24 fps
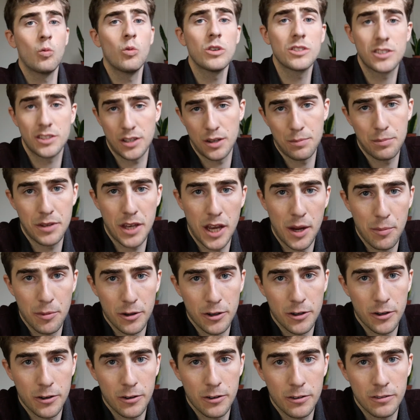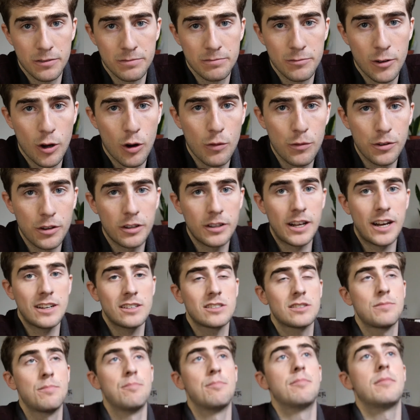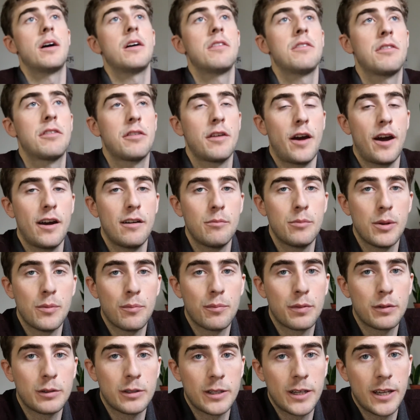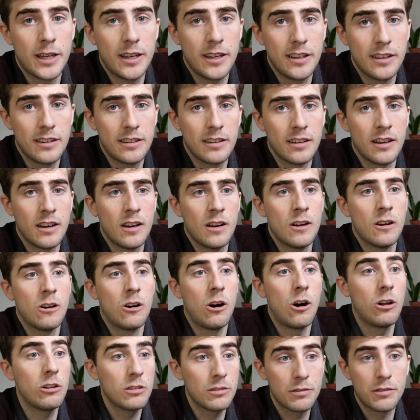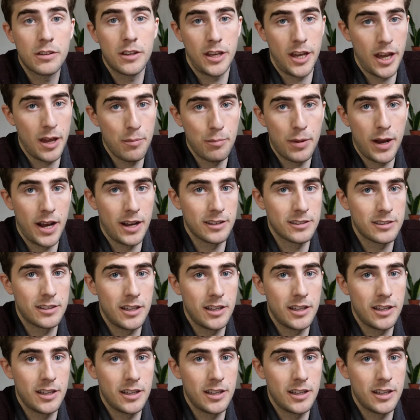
What's up, Gamer Girl? Over the last month, I've been playing all of the Game Pass